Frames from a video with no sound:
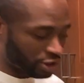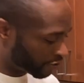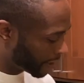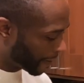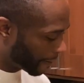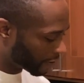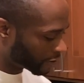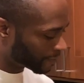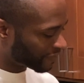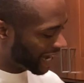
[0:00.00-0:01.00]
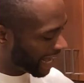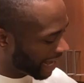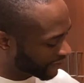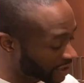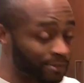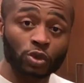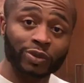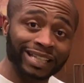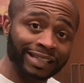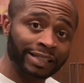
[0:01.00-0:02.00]
green peppers. I have some
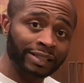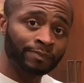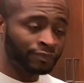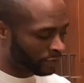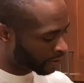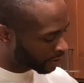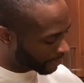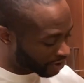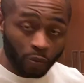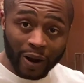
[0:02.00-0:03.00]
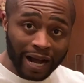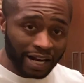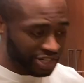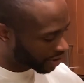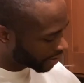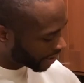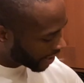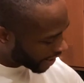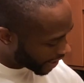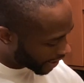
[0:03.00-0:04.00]
zucchini, some squash,
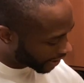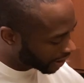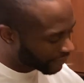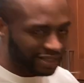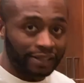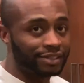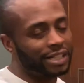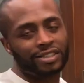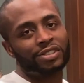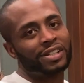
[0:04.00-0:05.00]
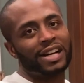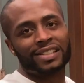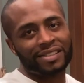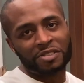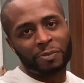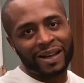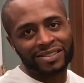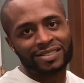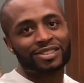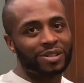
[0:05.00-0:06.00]
and I told you guys I love spice,
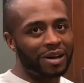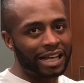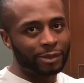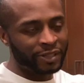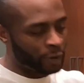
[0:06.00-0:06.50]
so a jalapeno